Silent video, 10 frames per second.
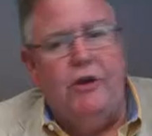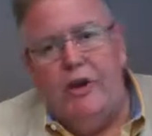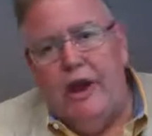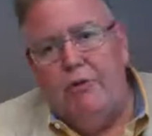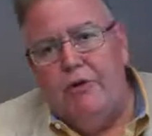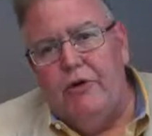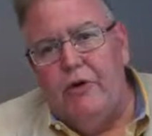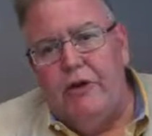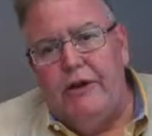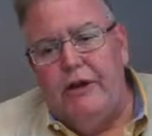to do and how we were
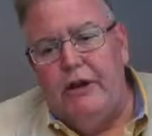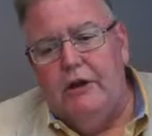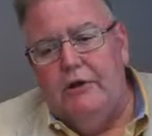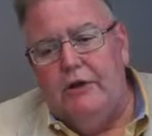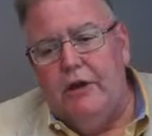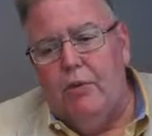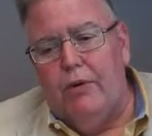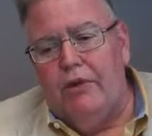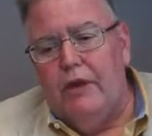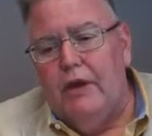going to deal
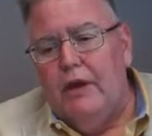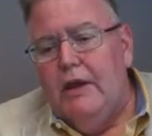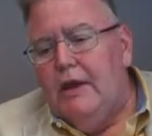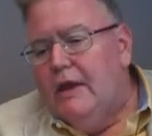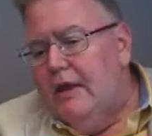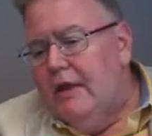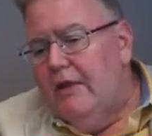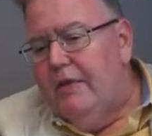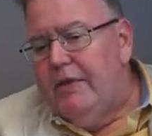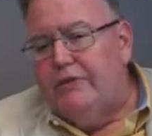with it.
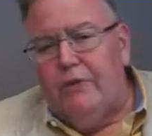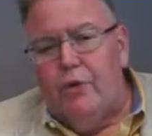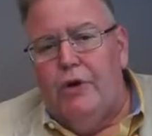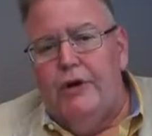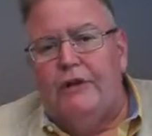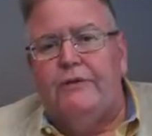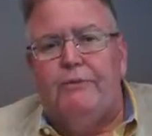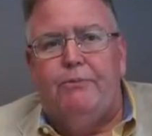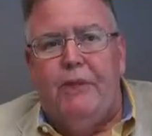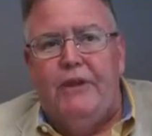This
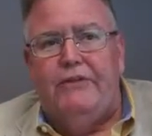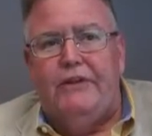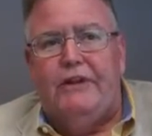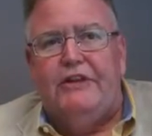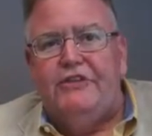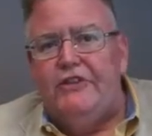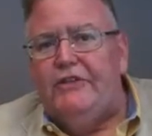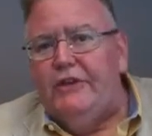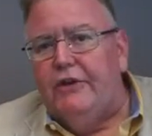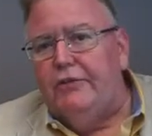ordinance basically
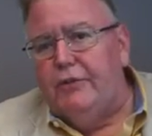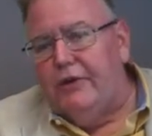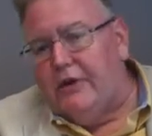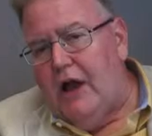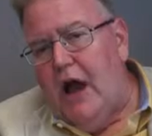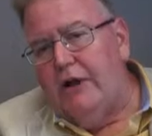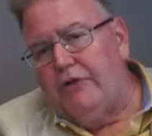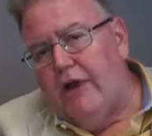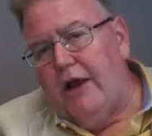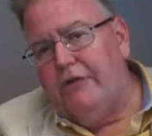just deals with the
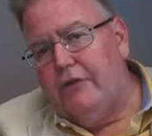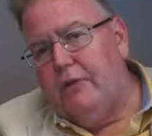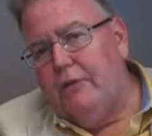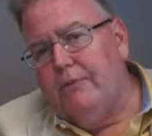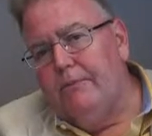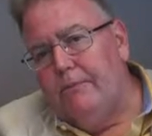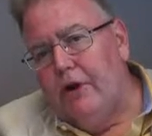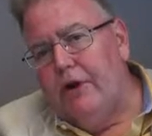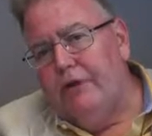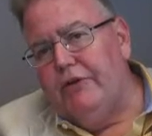contractual
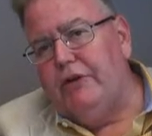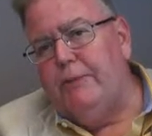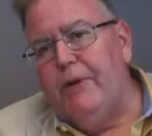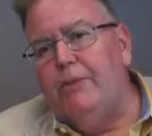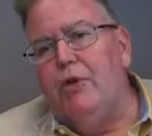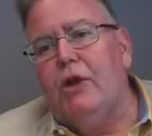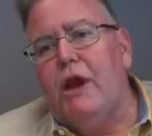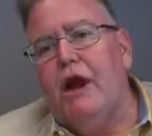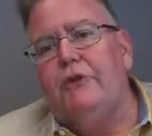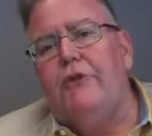part of it, the people
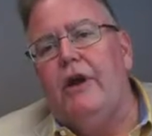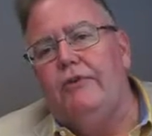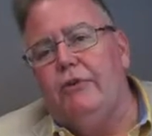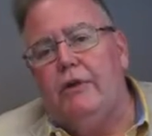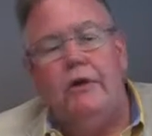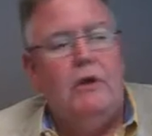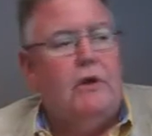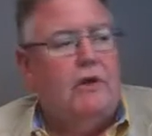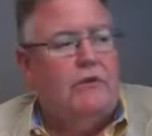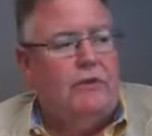that contract for
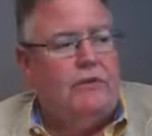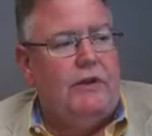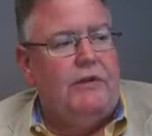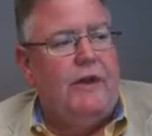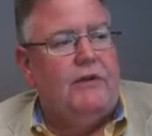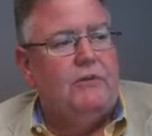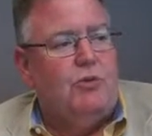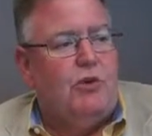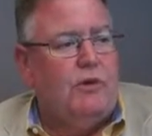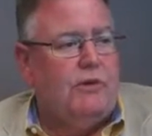$15,000
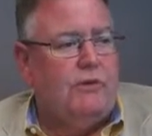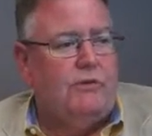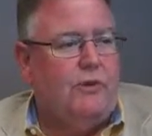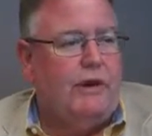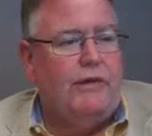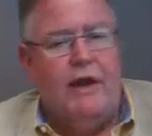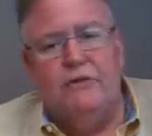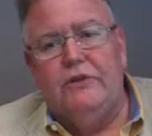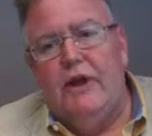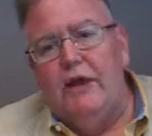more or
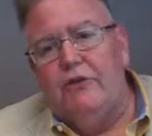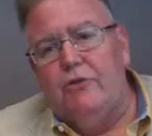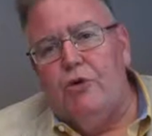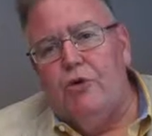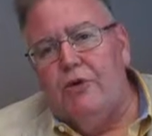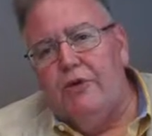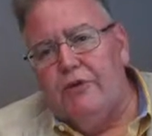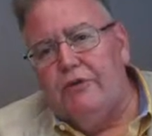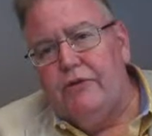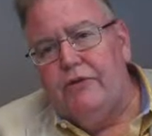$20,000 more worth
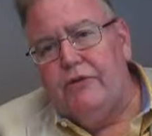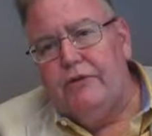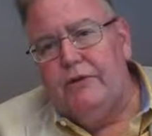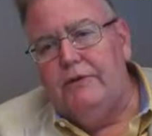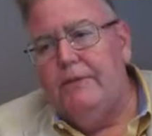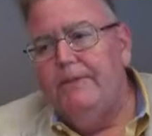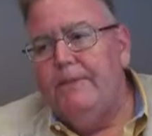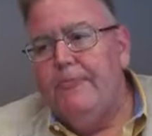of services,